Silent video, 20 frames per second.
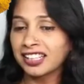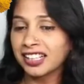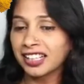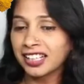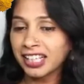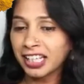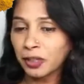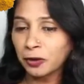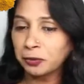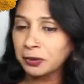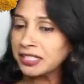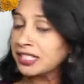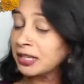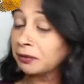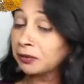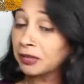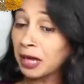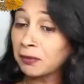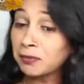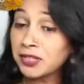Give me
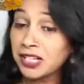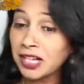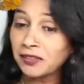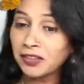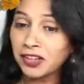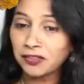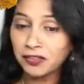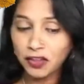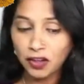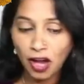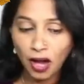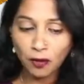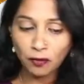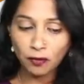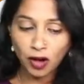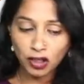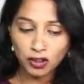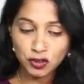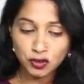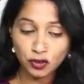some thumbs up if you have
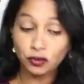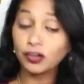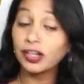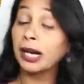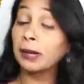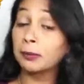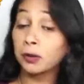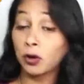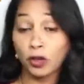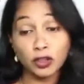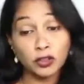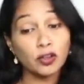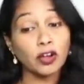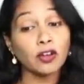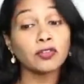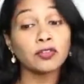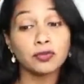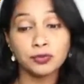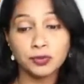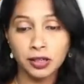watched so far. I'm going to
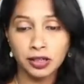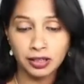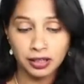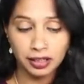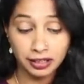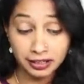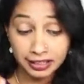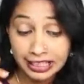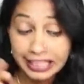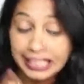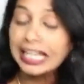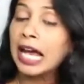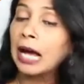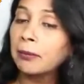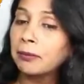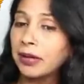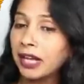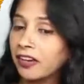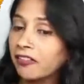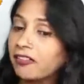
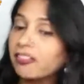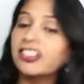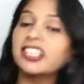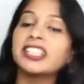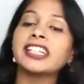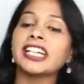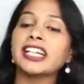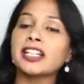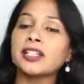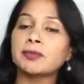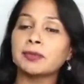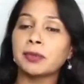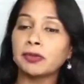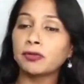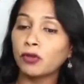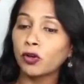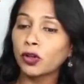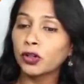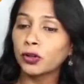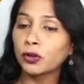recap everything
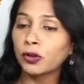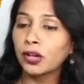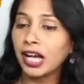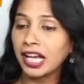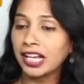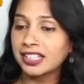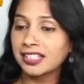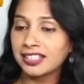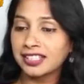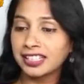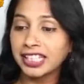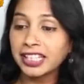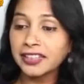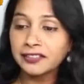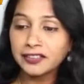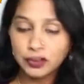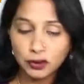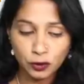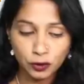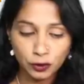before you guys leave,
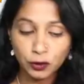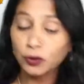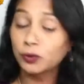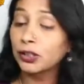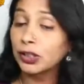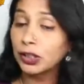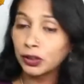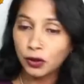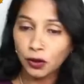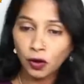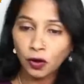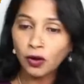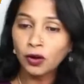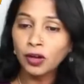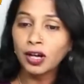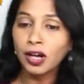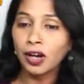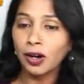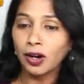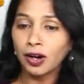so you will know
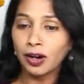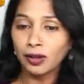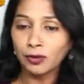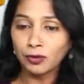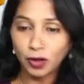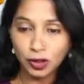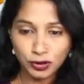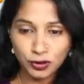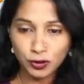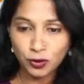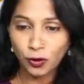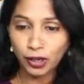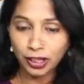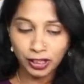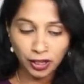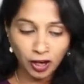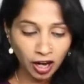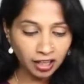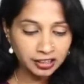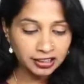what's going
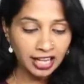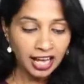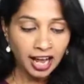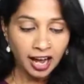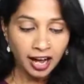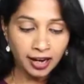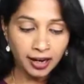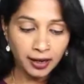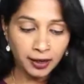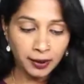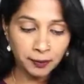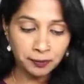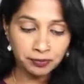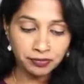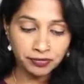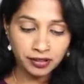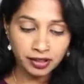on.